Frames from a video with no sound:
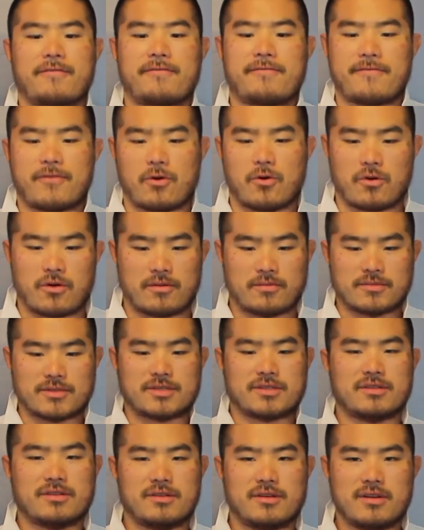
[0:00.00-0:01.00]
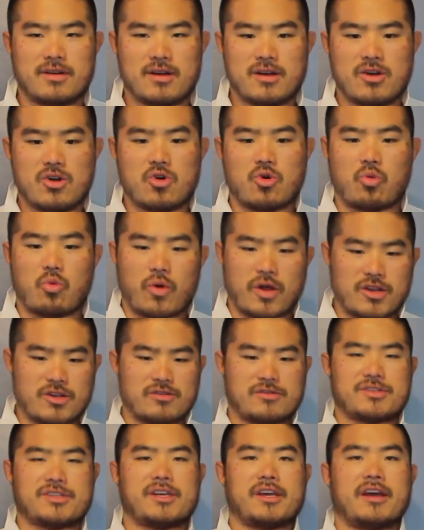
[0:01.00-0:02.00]
forms when you
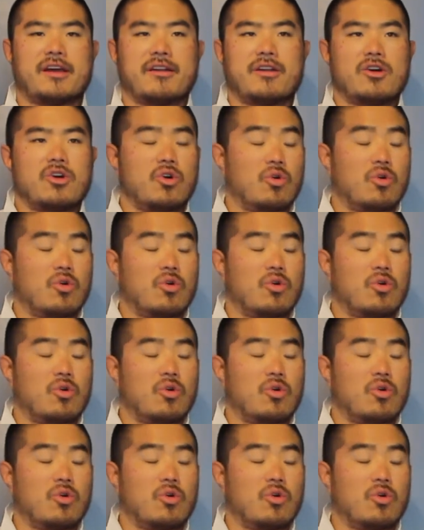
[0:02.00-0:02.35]
see it.